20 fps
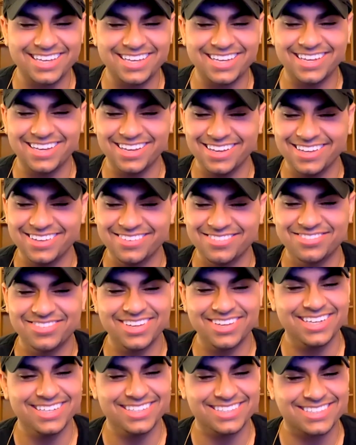peak,
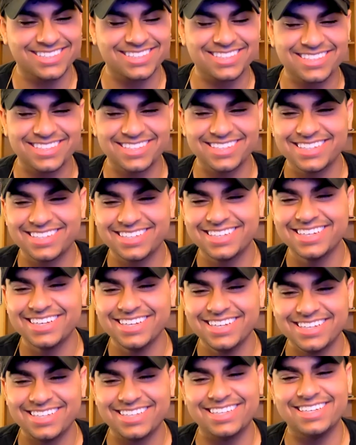right? Like that dude
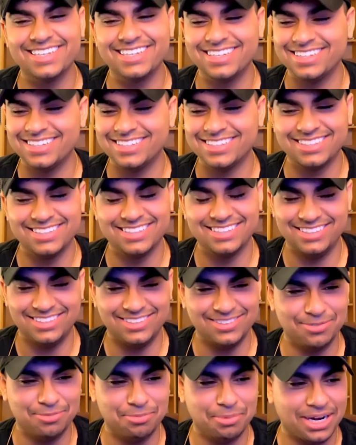was just
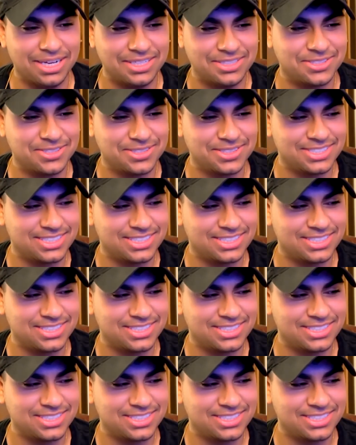that dude